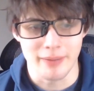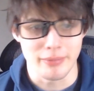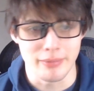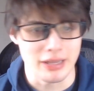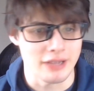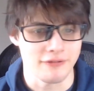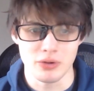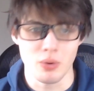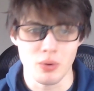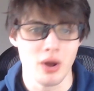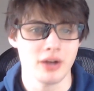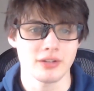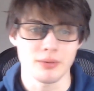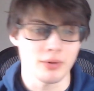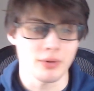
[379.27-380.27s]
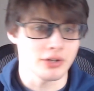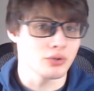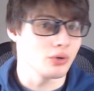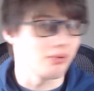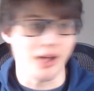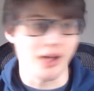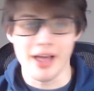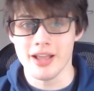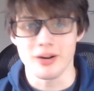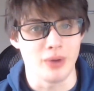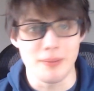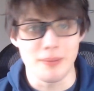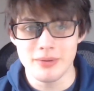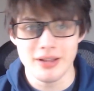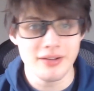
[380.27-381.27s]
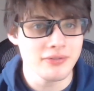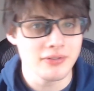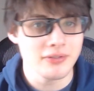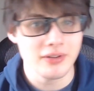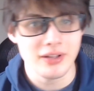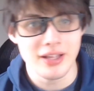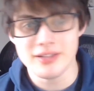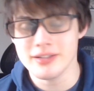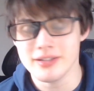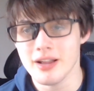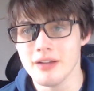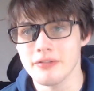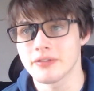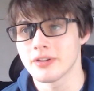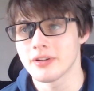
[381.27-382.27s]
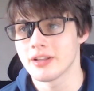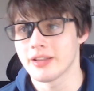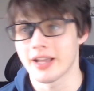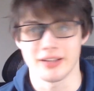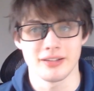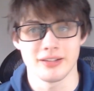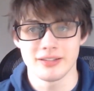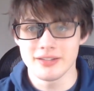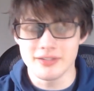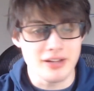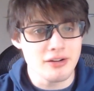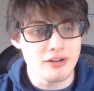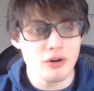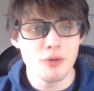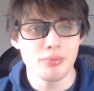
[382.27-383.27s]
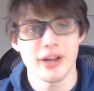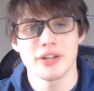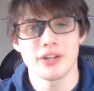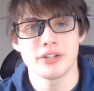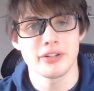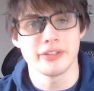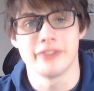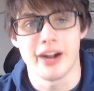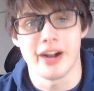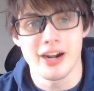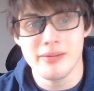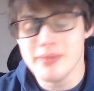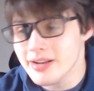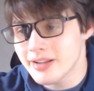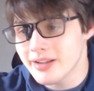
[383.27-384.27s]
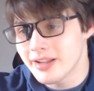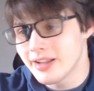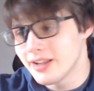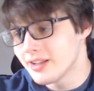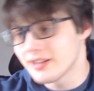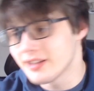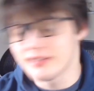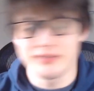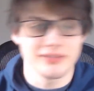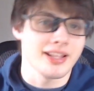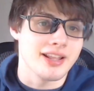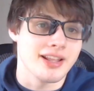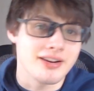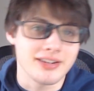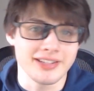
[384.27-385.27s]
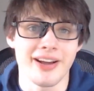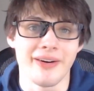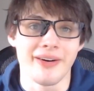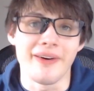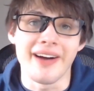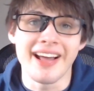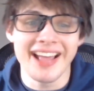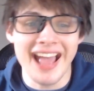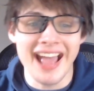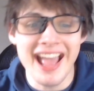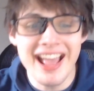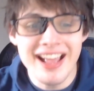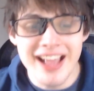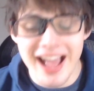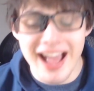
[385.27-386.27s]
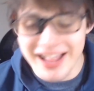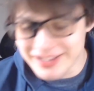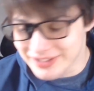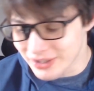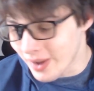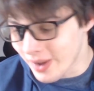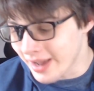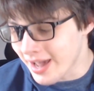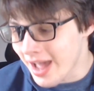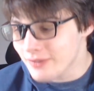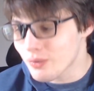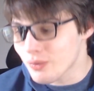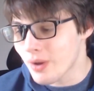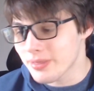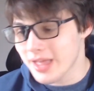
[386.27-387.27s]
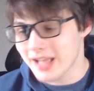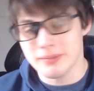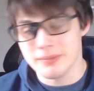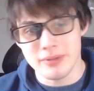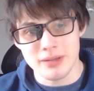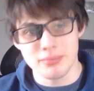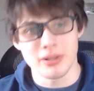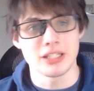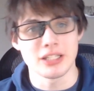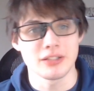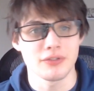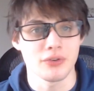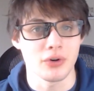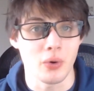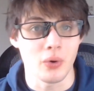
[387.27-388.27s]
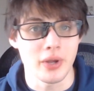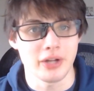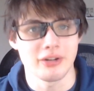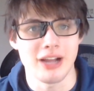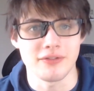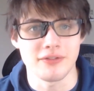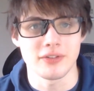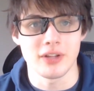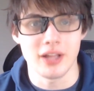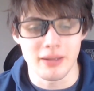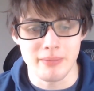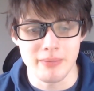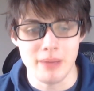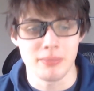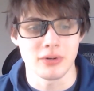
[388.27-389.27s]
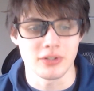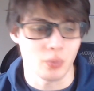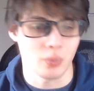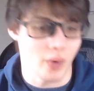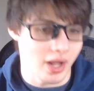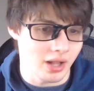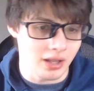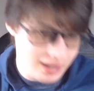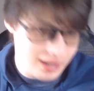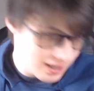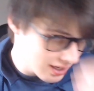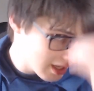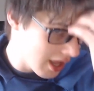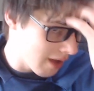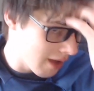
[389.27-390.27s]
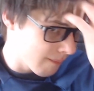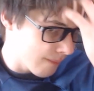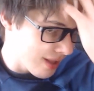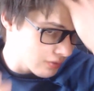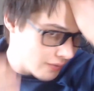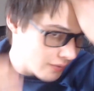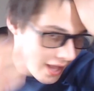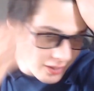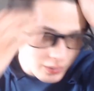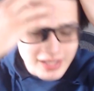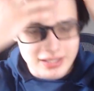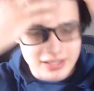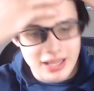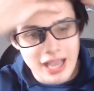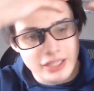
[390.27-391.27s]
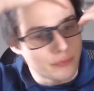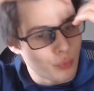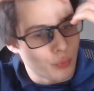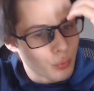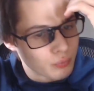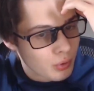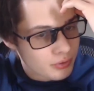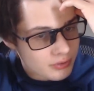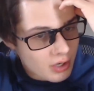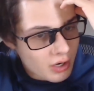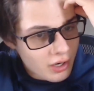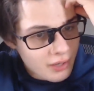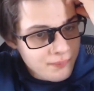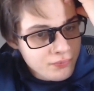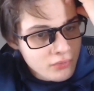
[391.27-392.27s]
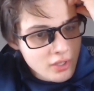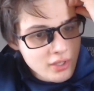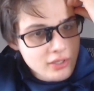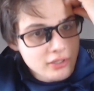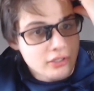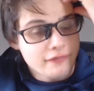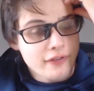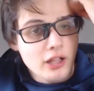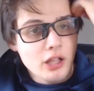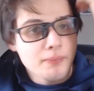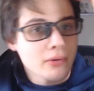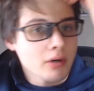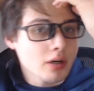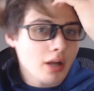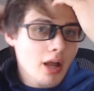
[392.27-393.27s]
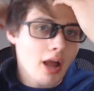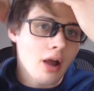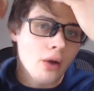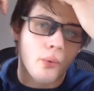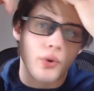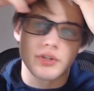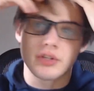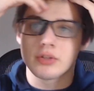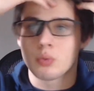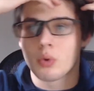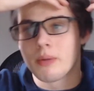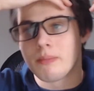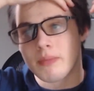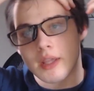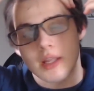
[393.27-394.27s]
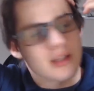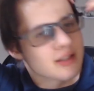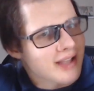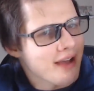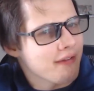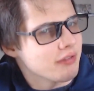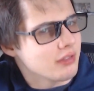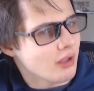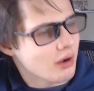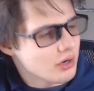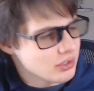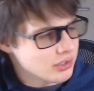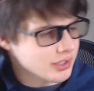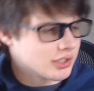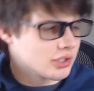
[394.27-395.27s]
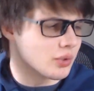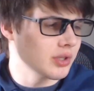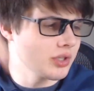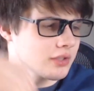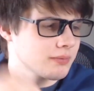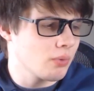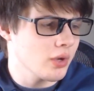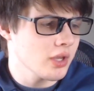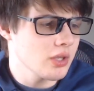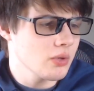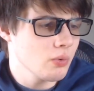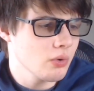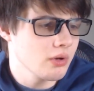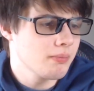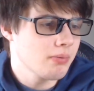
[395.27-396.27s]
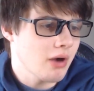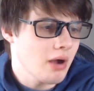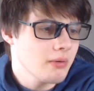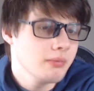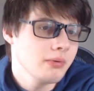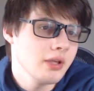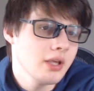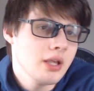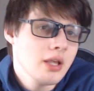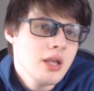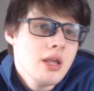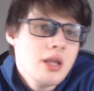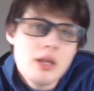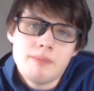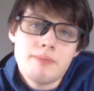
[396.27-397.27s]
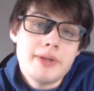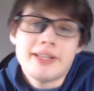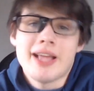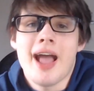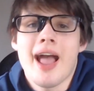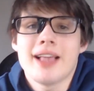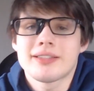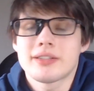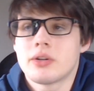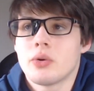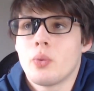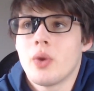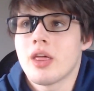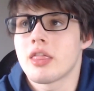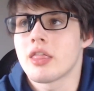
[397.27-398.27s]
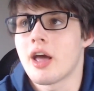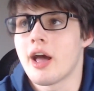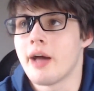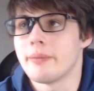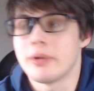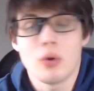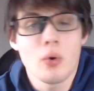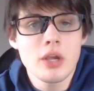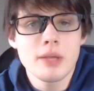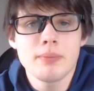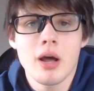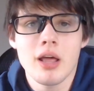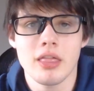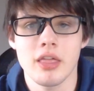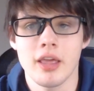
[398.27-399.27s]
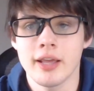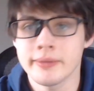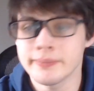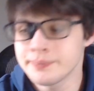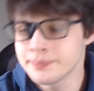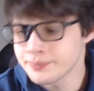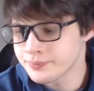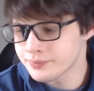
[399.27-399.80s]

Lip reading: If you want somewhere to apply your web dev and stuff, zero pressure environment, here you go. And so I kind of want that to be a place for Oinkcraft members as well. And so that's what these last 4 roles are. Developer, which is what me and Zaf largely do at this point. You would probably be tasked with an Oinkbot thing.